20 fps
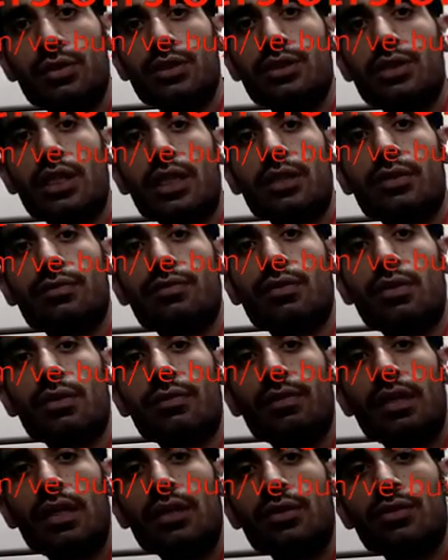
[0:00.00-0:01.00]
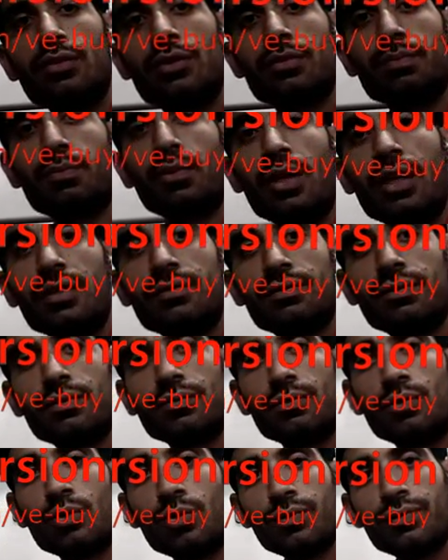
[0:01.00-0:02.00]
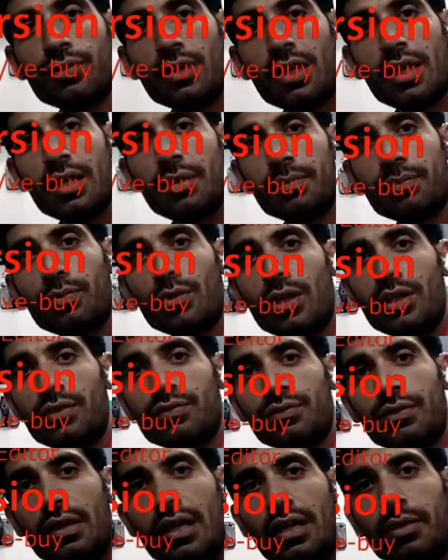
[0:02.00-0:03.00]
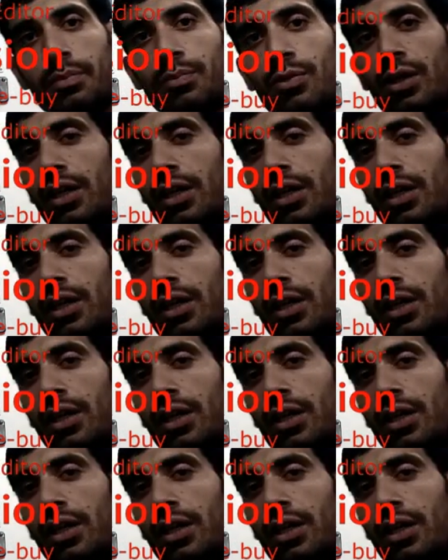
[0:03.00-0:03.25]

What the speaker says: we inject 4 values: 0.25, 0.5,